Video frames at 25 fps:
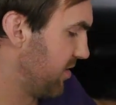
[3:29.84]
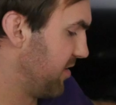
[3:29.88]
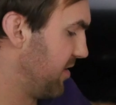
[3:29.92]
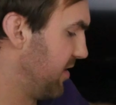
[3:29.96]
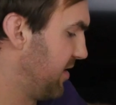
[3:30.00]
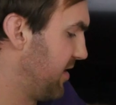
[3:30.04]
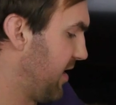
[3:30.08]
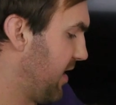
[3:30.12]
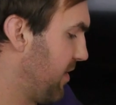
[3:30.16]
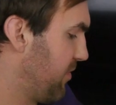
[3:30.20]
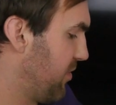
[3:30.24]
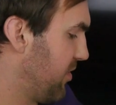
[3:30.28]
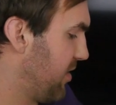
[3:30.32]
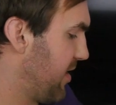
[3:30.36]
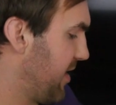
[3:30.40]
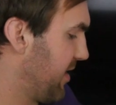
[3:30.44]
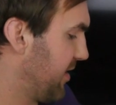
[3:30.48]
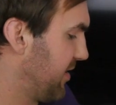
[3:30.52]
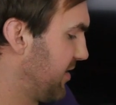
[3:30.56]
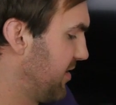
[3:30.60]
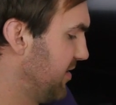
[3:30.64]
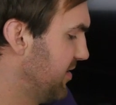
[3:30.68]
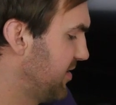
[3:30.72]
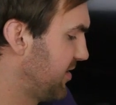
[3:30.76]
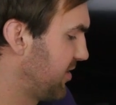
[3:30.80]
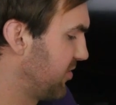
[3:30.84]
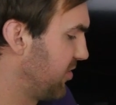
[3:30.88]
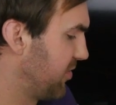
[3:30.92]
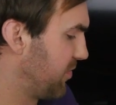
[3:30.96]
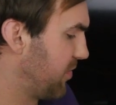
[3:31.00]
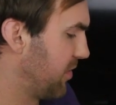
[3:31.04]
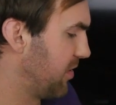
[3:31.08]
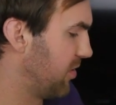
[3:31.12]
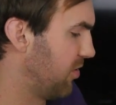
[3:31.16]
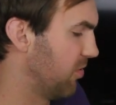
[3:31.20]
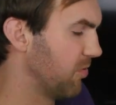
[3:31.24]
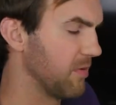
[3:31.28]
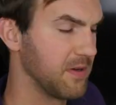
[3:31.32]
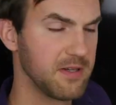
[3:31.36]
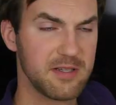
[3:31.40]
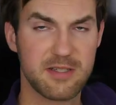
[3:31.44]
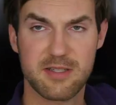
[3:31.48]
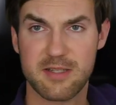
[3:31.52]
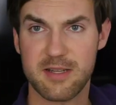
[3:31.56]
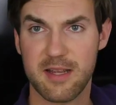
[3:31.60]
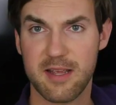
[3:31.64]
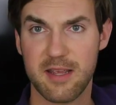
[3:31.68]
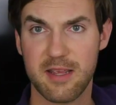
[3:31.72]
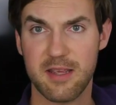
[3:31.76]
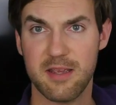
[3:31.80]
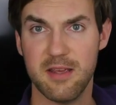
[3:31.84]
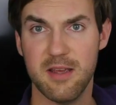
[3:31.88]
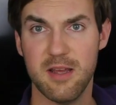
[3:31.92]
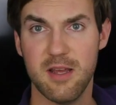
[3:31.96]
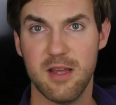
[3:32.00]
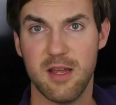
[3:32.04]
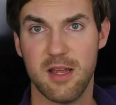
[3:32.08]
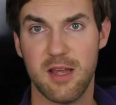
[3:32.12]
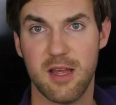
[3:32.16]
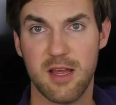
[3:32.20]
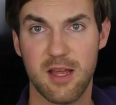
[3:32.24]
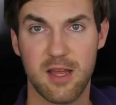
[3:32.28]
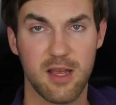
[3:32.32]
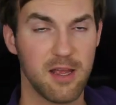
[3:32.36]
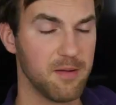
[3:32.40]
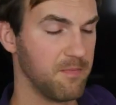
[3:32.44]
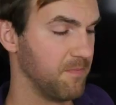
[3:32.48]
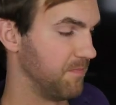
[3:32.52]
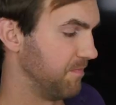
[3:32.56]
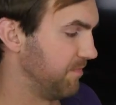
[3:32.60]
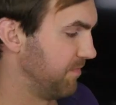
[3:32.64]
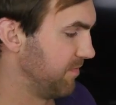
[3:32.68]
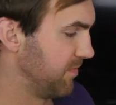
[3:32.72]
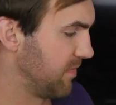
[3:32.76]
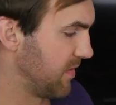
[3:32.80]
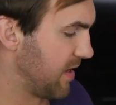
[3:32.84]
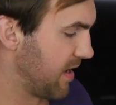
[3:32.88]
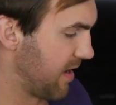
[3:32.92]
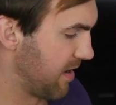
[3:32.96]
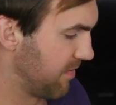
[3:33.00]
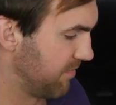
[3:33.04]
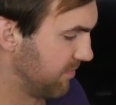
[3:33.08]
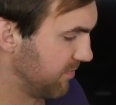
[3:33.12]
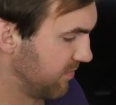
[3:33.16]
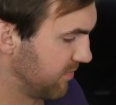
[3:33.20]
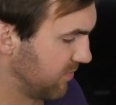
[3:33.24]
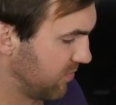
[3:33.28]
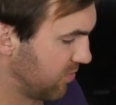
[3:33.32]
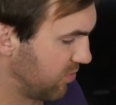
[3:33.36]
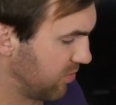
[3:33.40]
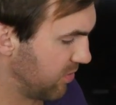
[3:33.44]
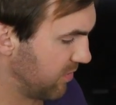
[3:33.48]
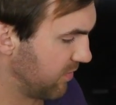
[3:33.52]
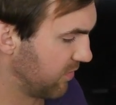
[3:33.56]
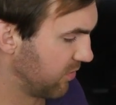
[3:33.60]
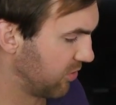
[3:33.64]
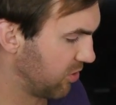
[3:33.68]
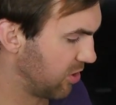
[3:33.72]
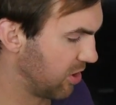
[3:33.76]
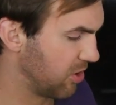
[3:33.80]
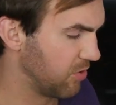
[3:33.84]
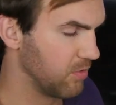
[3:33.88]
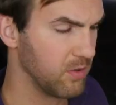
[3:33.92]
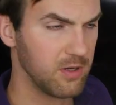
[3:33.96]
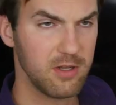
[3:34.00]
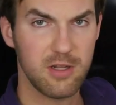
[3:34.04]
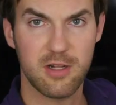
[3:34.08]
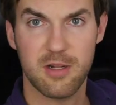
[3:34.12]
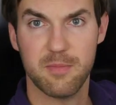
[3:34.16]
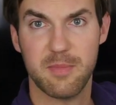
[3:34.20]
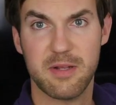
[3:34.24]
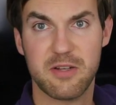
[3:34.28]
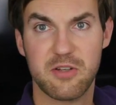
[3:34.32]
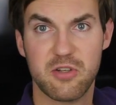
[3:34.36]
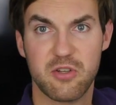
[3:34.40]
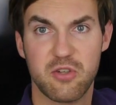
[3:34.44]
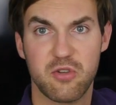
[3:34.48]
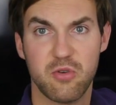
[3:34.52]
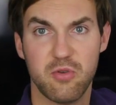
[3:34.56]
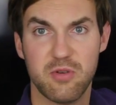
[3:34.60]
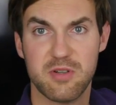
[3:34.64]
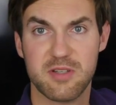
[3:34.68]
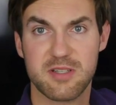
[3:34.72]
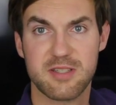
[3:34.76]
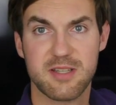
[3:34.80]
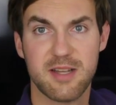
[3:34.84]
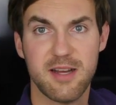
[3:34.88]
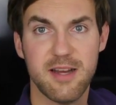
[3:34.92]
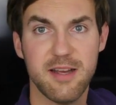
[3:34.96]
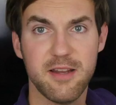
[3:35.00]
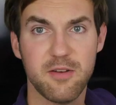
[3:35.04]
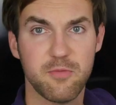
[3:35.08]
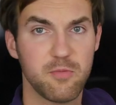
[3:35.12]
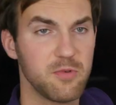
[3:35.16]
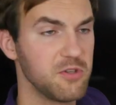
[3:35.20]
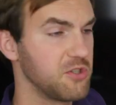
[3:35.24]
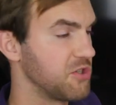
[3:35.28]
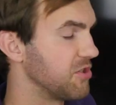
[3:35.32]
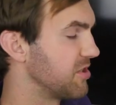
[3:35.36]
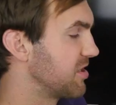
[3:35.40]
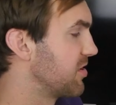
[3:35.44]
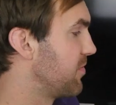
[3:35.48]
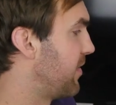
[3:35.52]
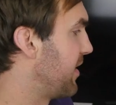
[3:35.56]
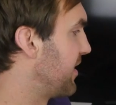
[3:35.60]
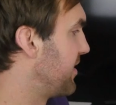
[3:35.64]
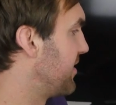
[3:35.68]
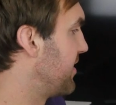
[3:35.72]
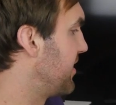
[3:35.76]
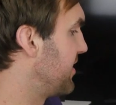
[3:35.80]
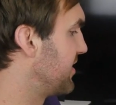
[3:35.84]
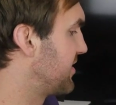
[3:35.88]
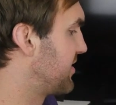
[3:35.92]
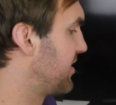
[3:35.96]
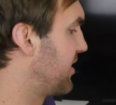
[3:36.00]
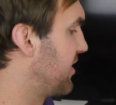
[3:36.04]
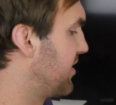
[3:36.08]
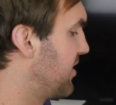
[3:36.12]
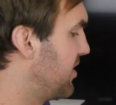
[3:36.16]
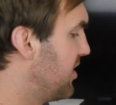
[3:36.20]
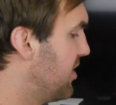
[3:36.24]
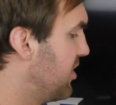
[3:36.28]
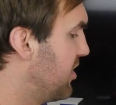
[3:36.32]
on the table like this, so it will always stay or low a little bit to the side, which is quite nice. I